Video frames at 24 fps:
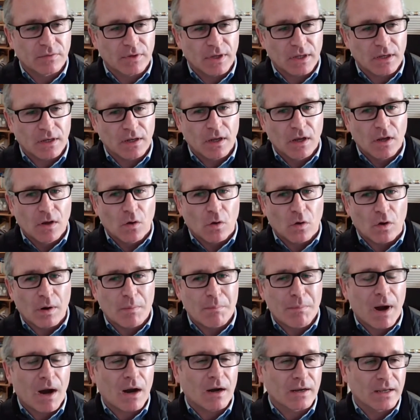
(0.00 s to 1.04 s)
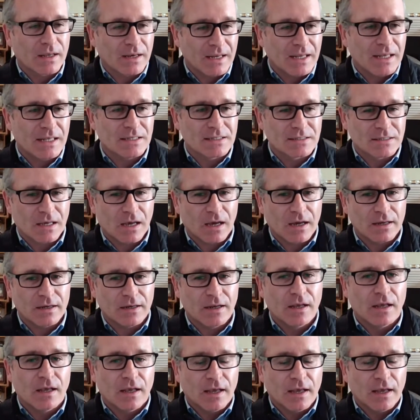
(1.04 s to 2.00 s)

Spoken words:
in, or a market insight